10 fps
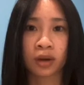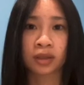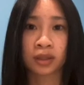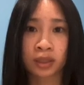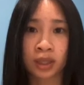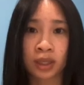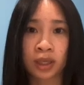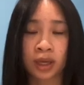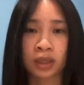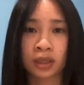Part
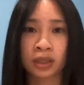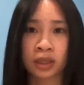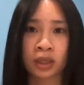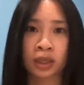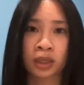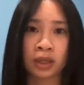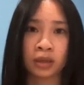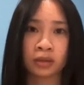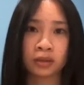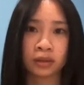C and
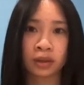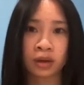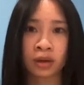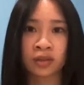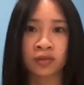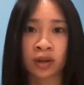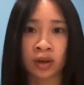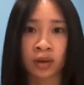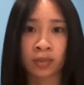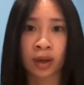D costs
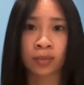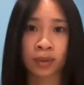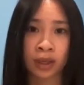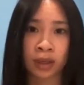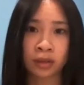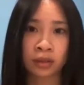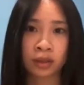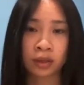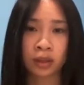vary by plan.